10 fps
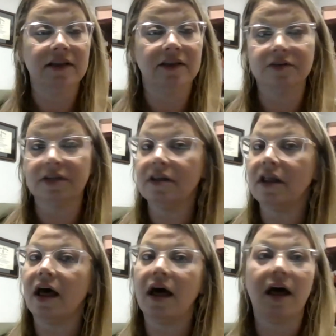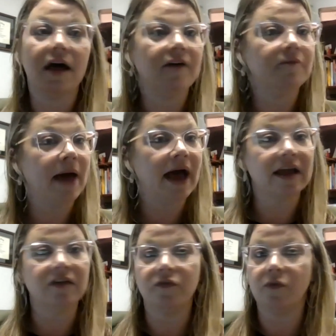There's a lot of back
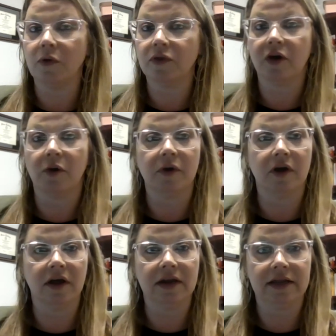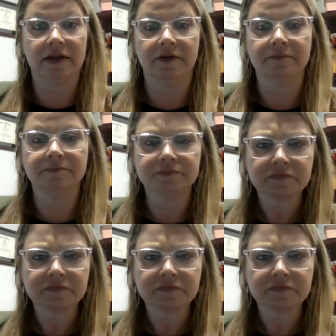and forth going on here.